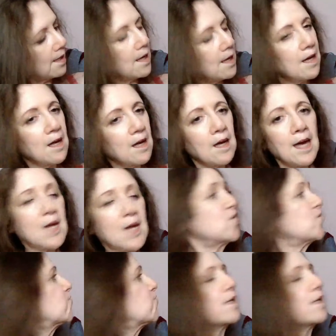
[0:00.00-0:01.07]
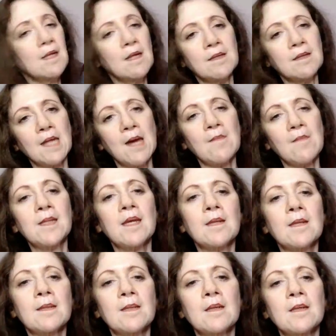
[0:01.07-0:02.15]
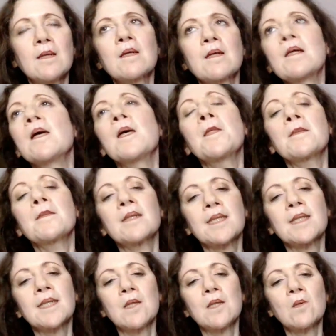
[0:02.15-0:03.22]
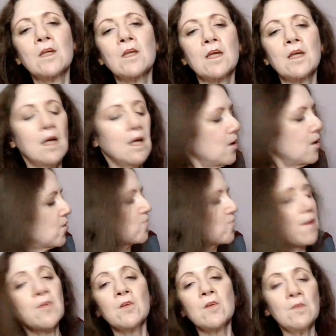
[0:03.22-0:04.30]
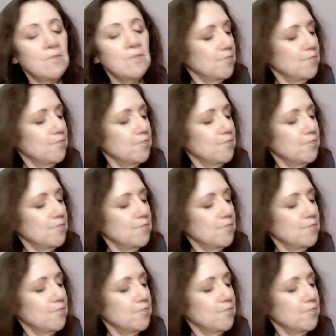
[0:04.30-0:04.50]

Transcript: as you can see on Daphne, the silk ruffle,